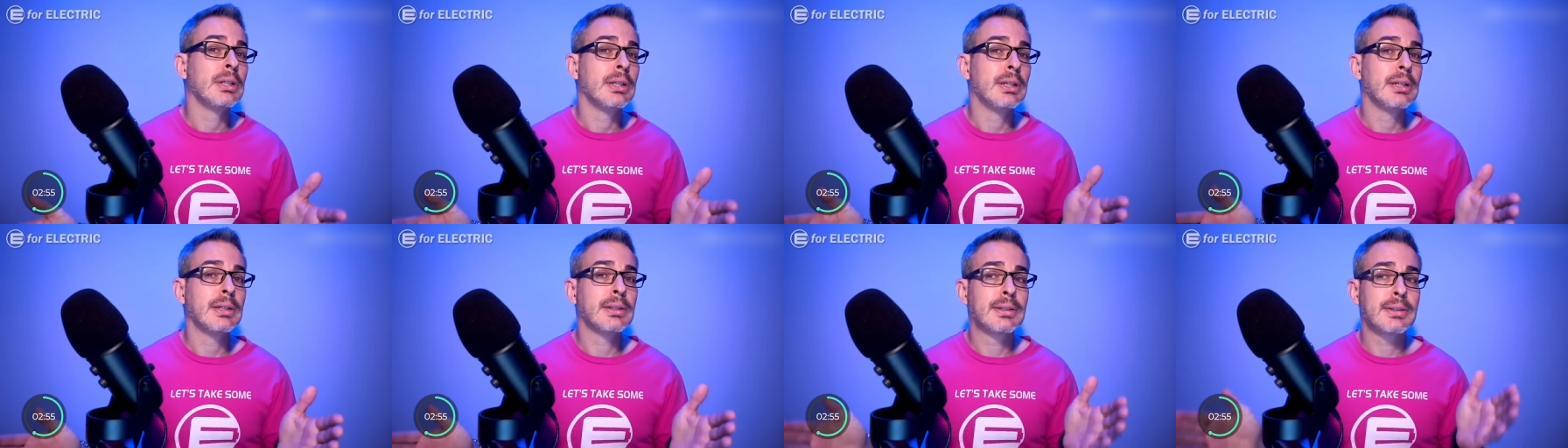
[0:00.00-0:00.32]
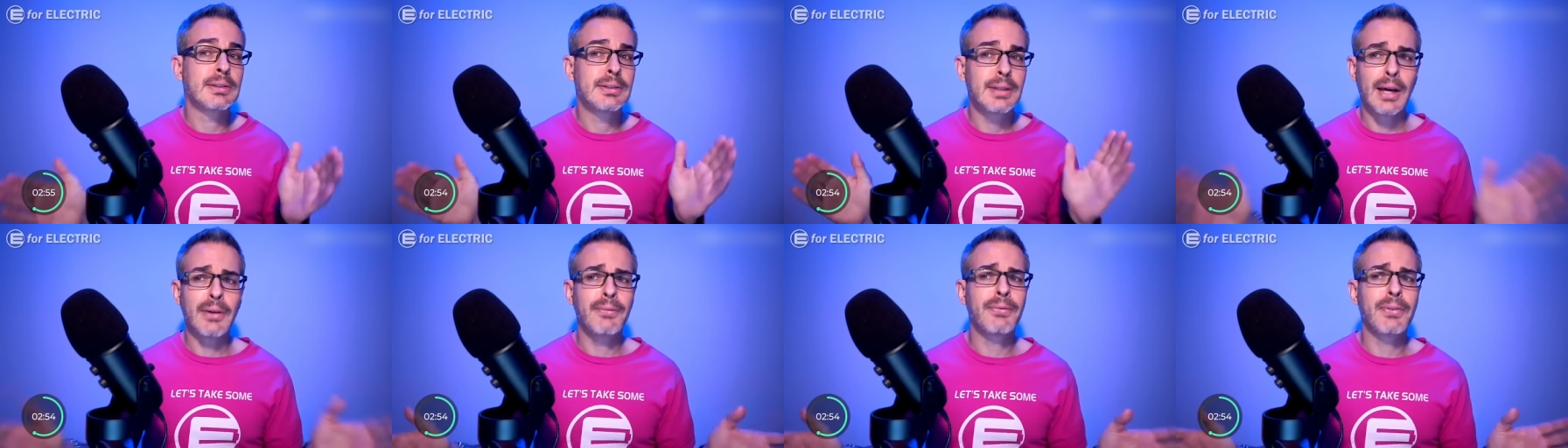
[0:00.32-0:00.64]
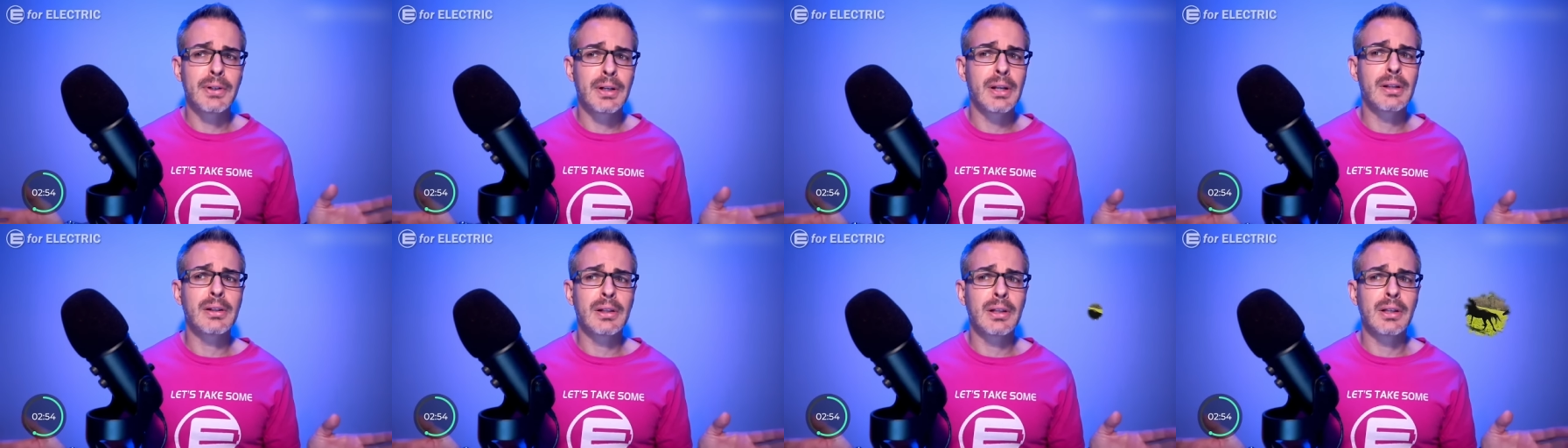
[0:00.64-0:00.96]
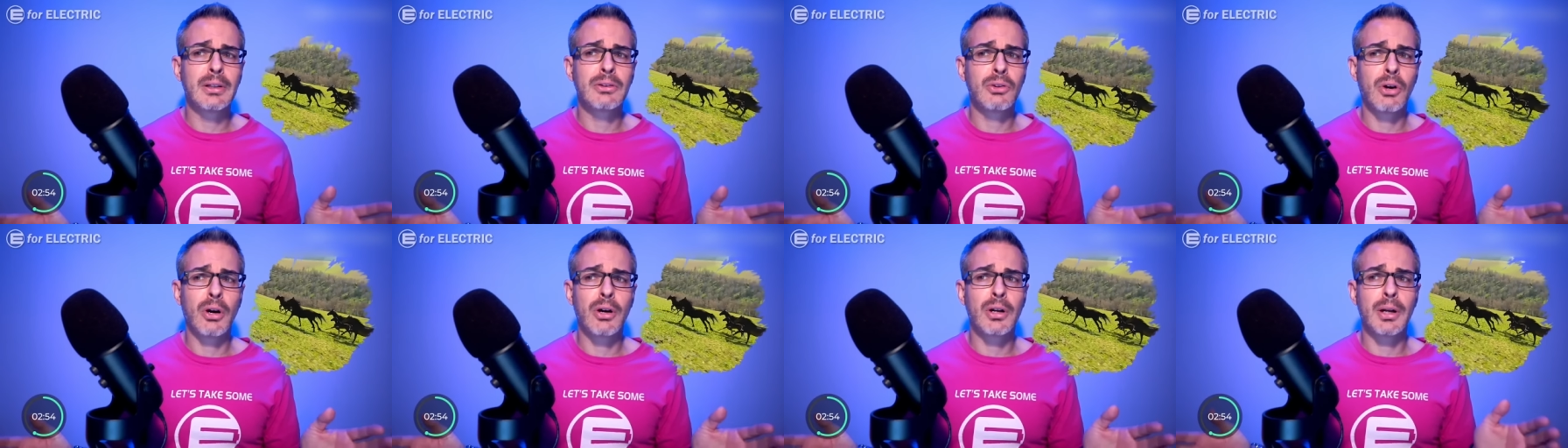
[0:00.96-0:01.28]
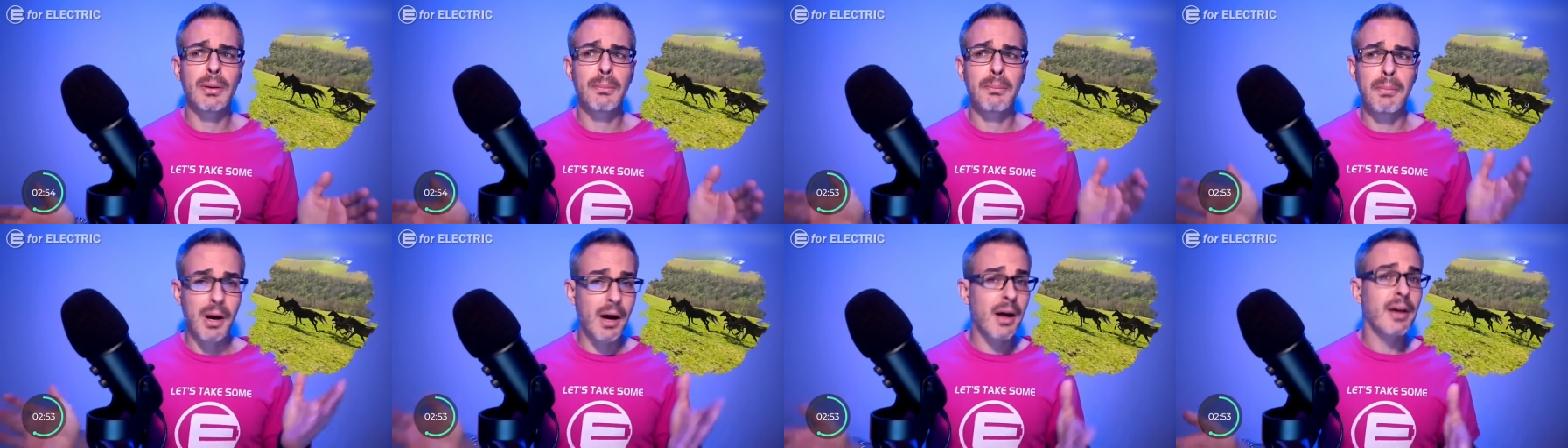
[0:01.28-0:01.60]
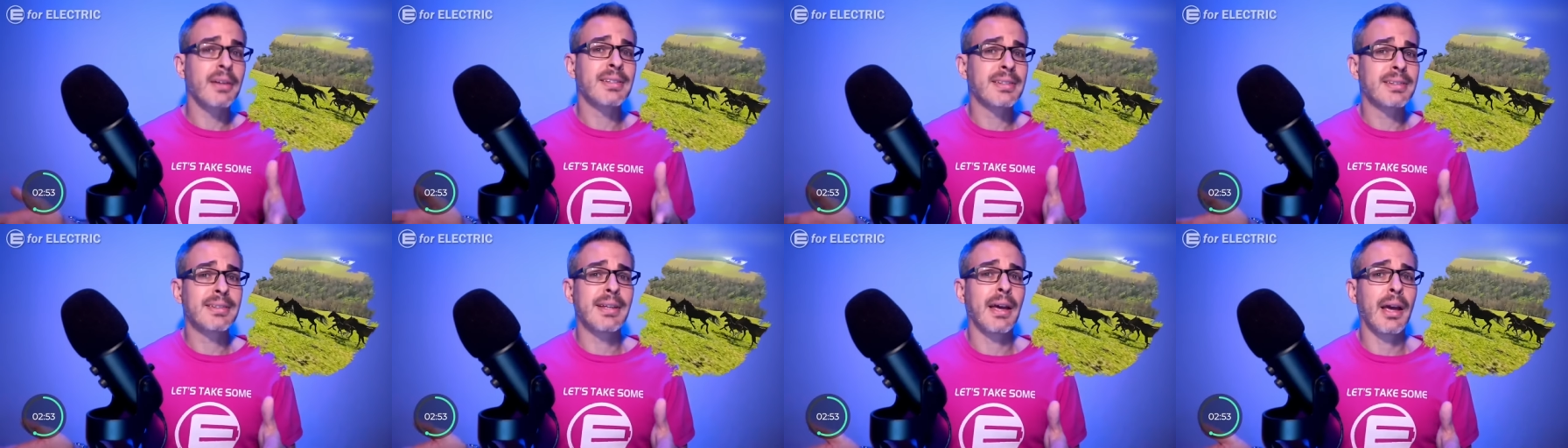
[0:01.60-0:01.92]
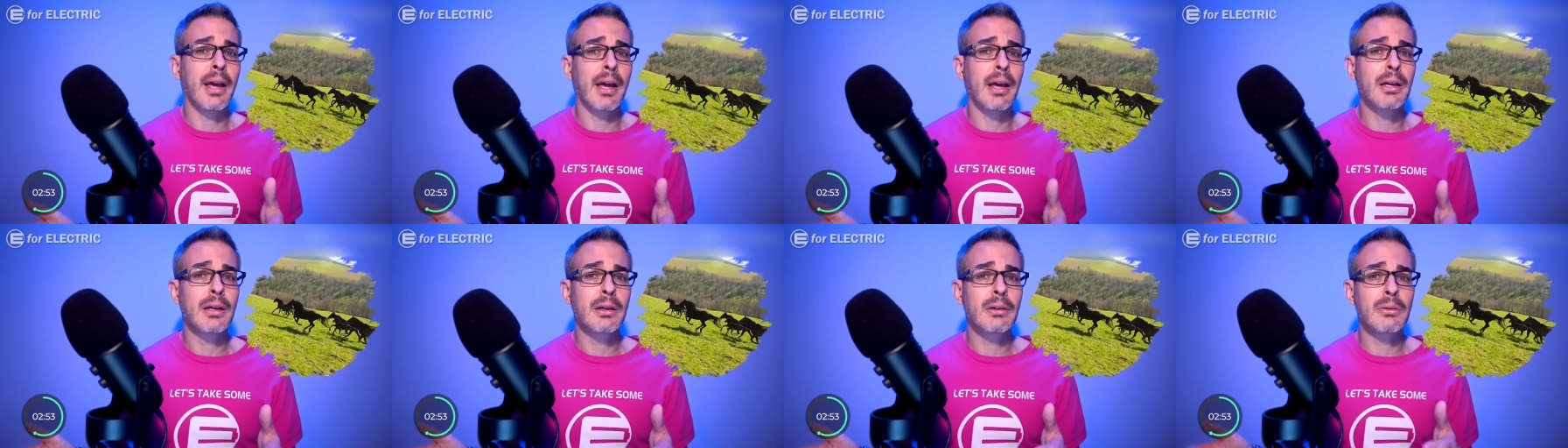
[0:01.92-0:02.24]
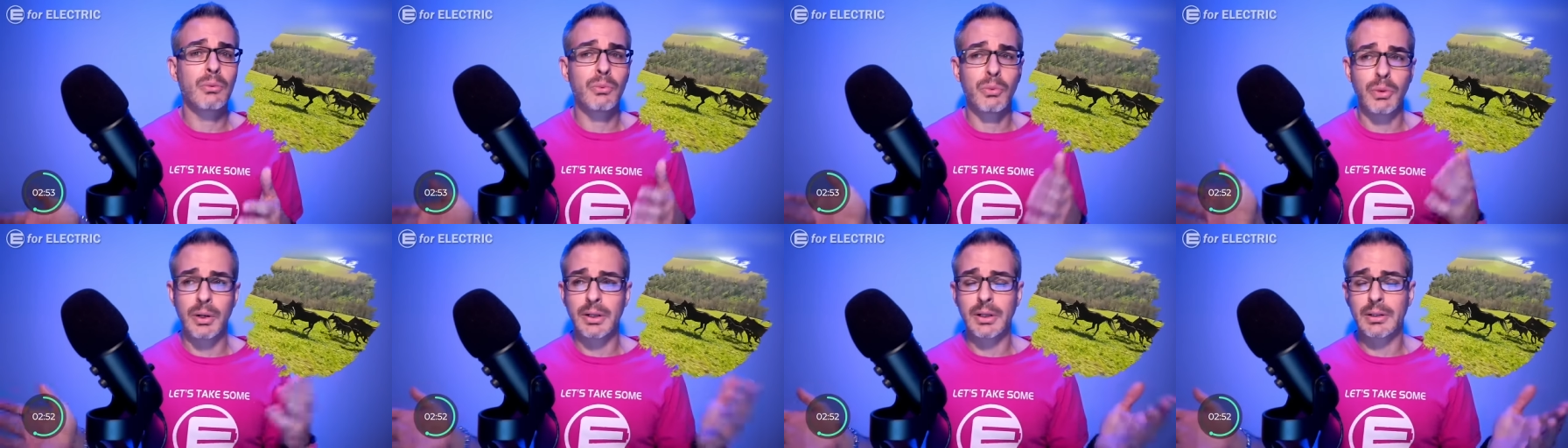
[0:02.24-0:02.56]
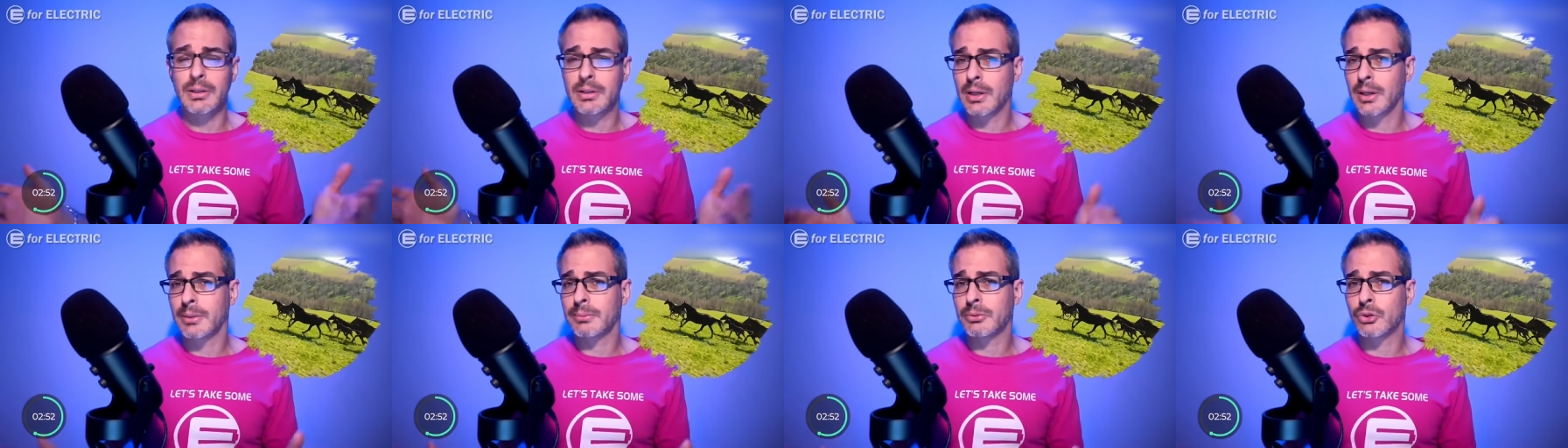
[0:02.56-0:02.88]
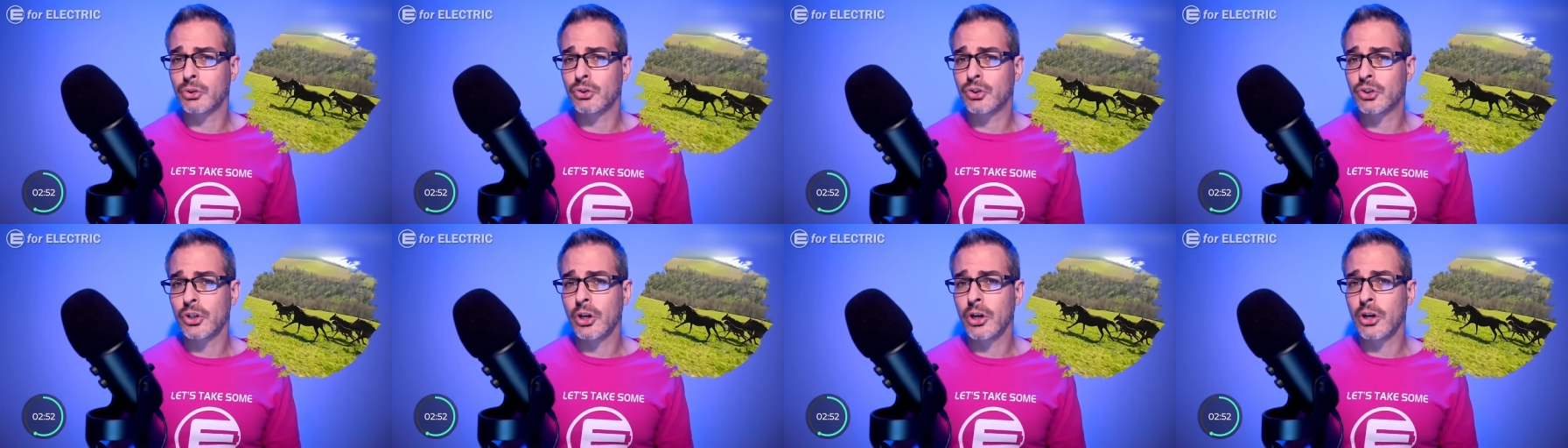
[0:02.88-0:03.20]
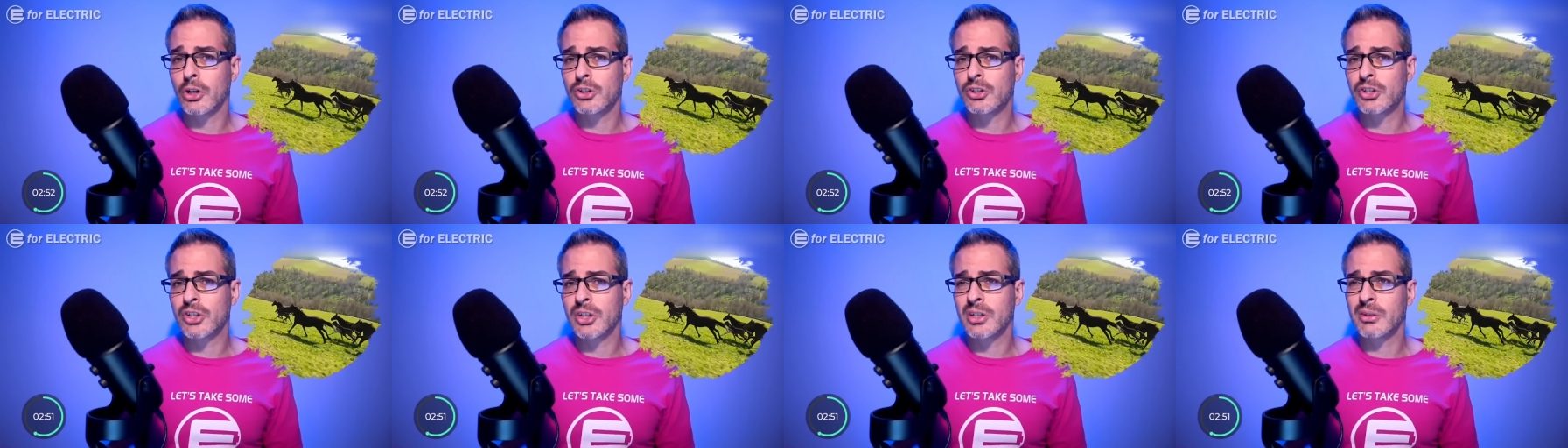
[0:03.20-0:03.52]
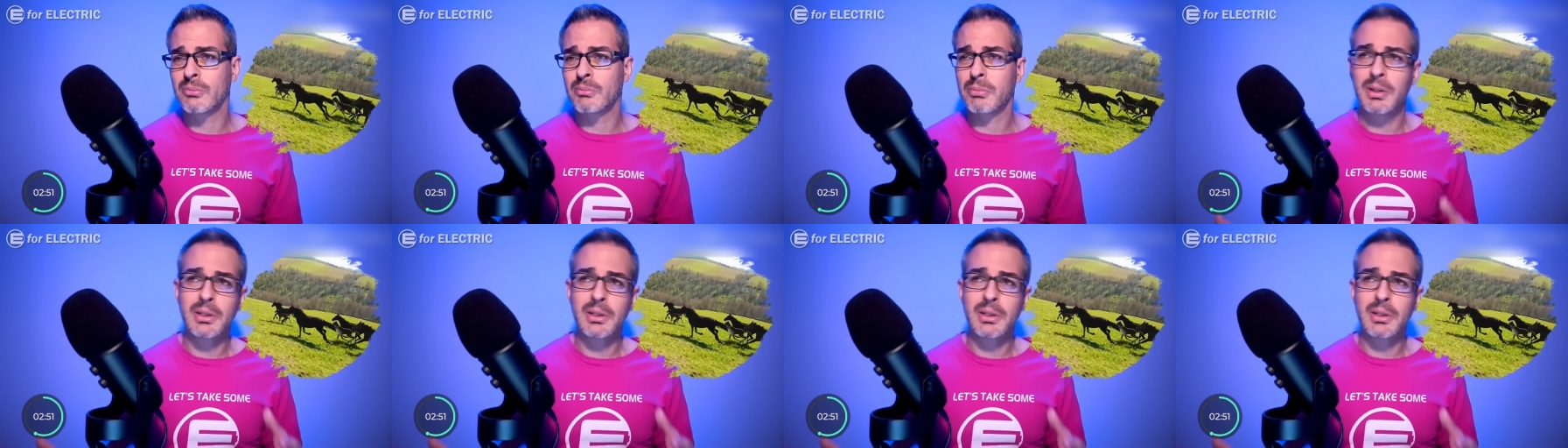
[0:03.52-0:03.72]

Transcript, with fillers: It's definitely not a Mustang when it comes to charging,